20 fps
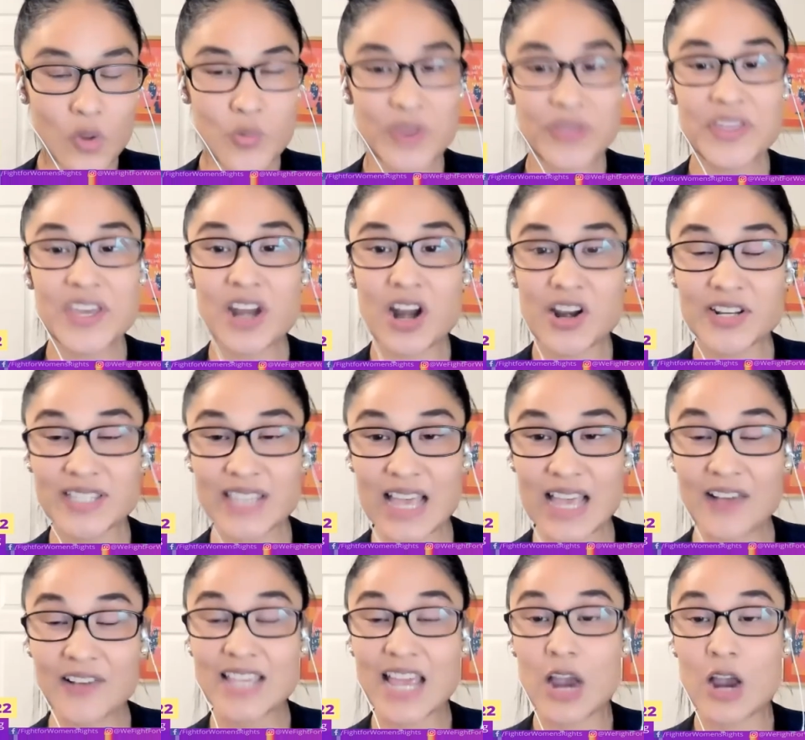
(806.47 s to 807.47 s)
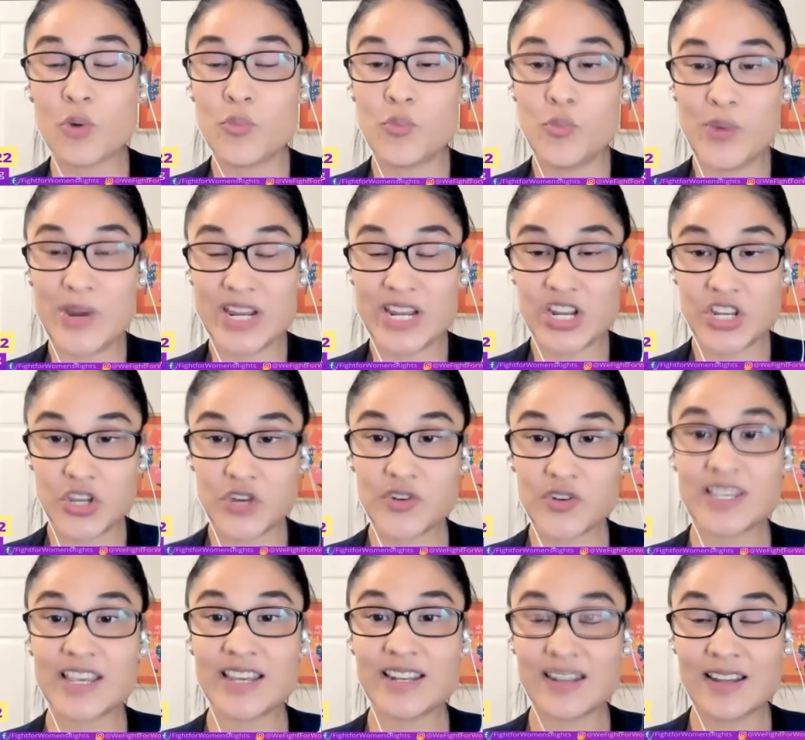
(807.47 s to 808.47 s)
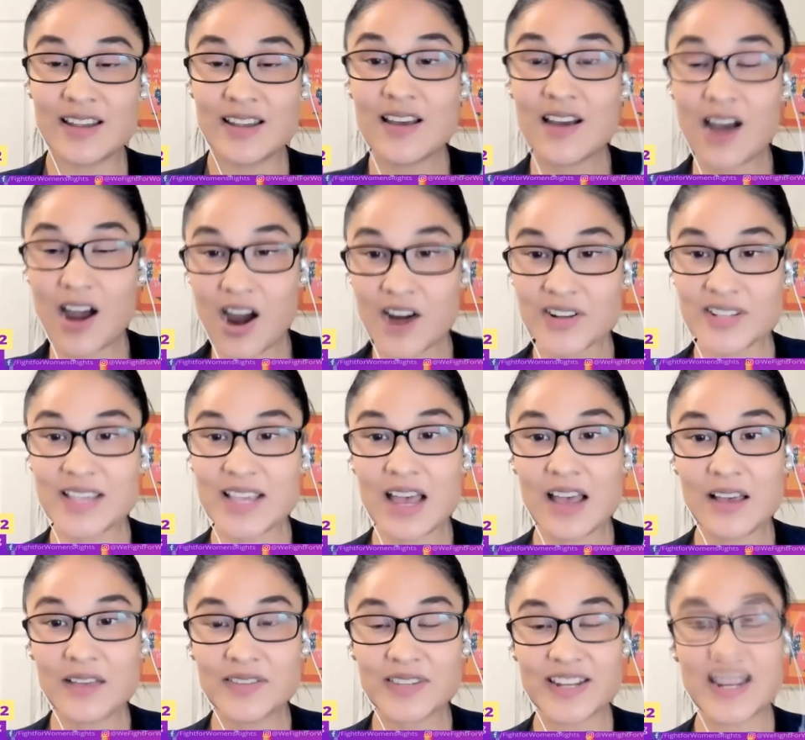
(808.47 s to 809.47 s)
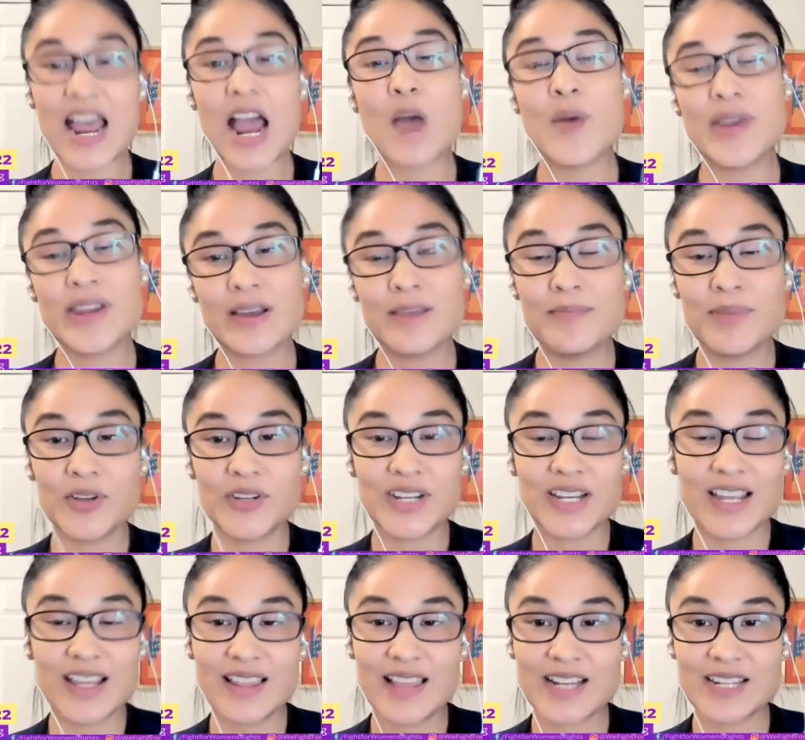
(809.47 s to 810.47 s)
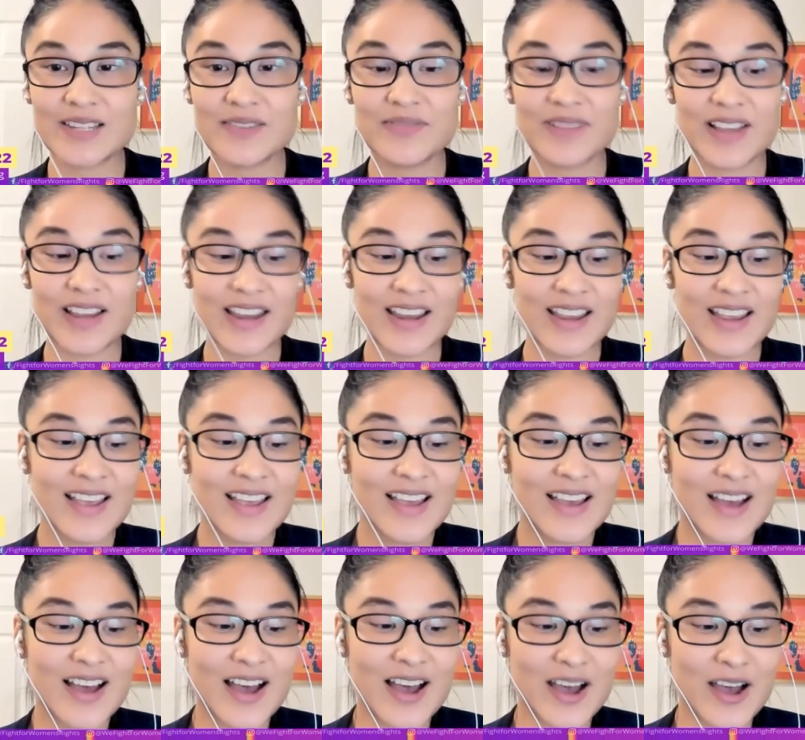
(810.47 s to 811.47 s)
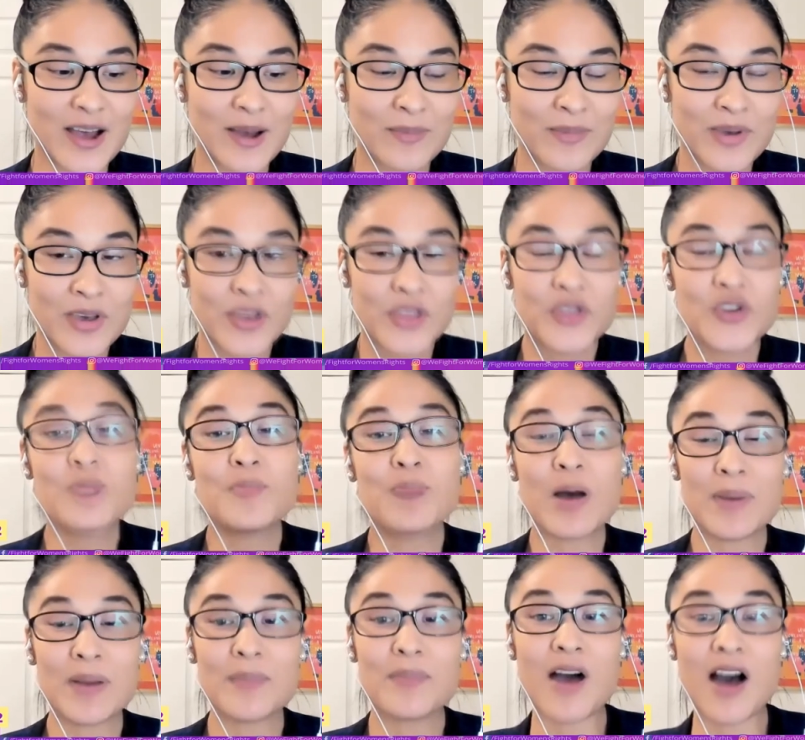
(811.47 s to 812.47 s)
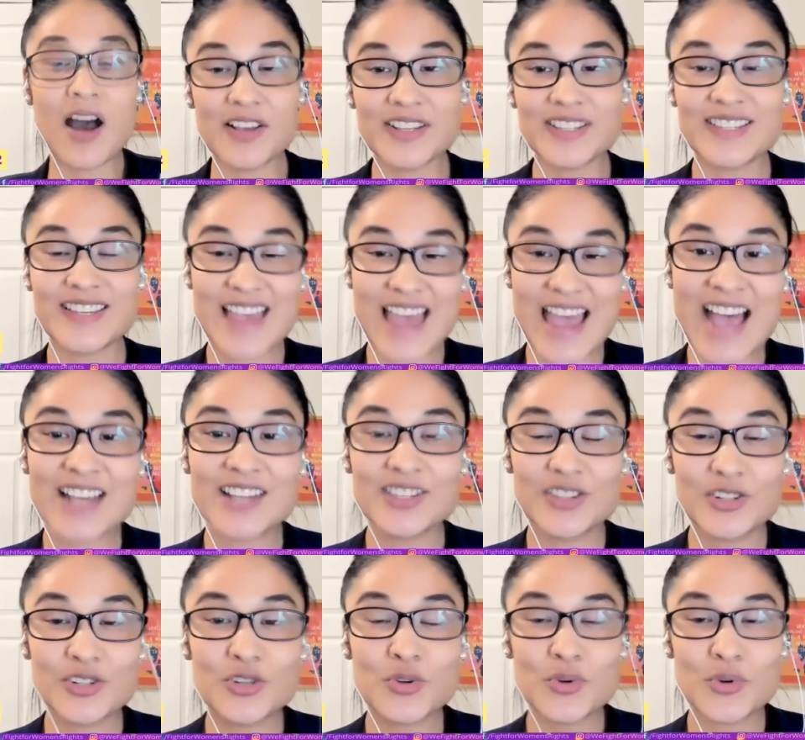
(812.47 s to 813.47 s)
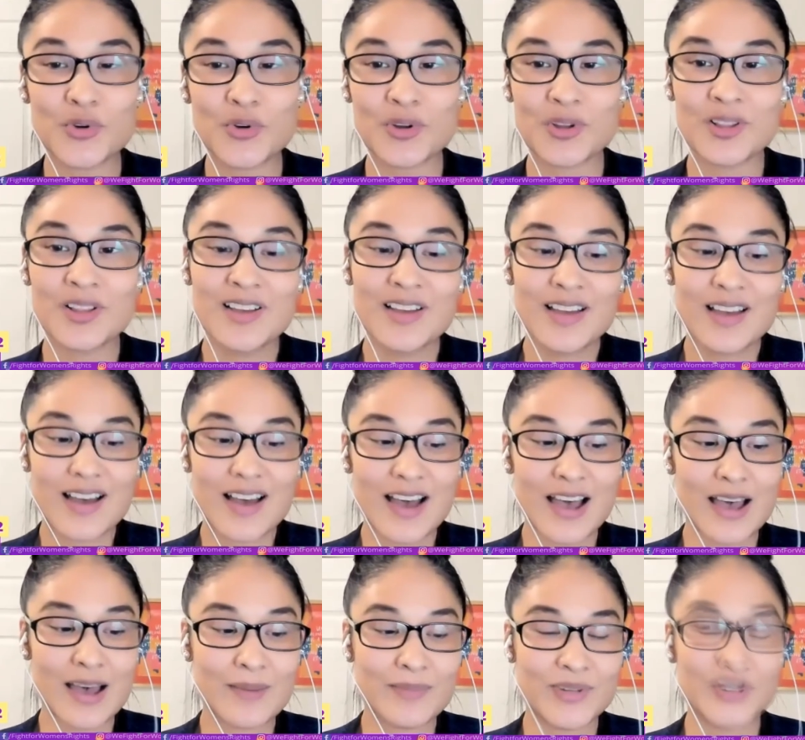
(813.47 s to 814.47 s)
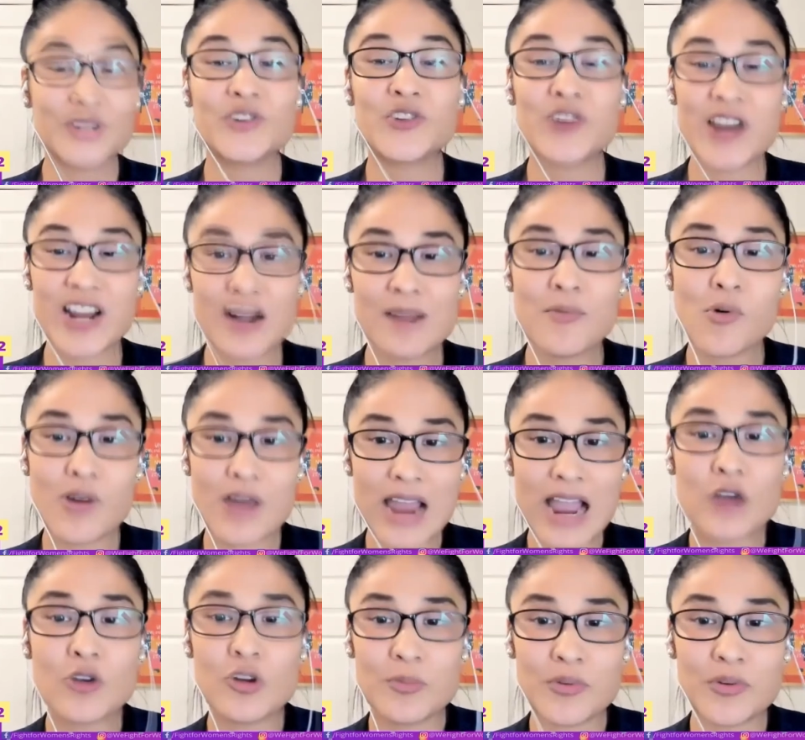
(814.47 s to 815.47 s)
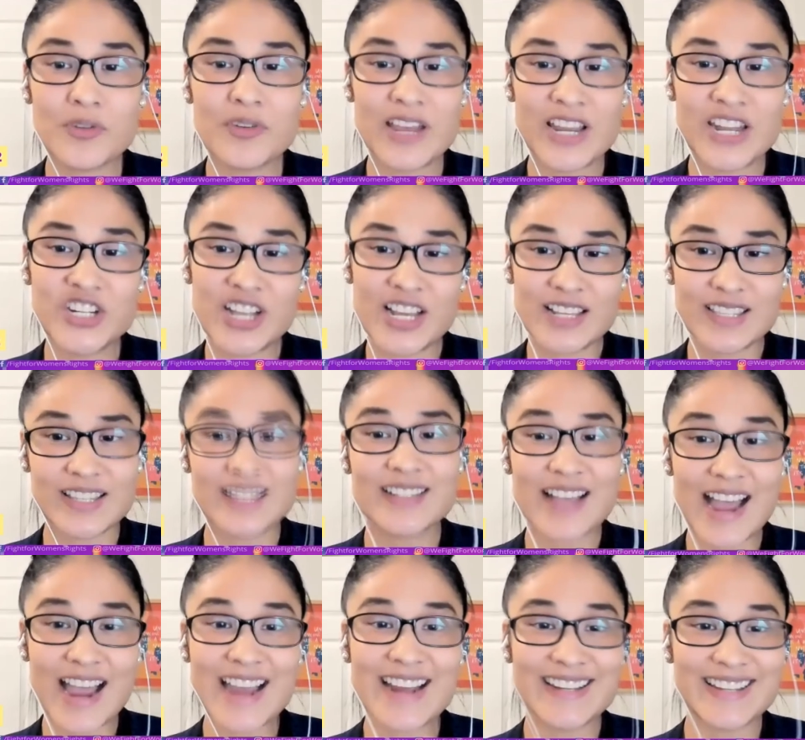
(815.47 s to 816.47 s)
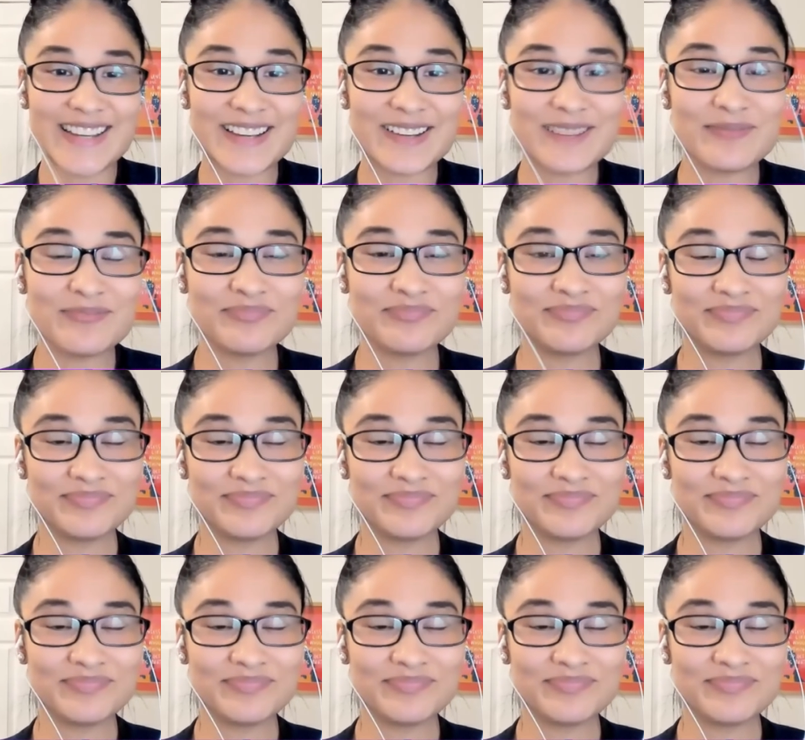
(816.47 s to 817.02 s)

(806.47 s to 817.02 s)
within ourselves how we can use it ourselves and how we can build it collectively um, through public policy as the tool um, to create a more equitable and just society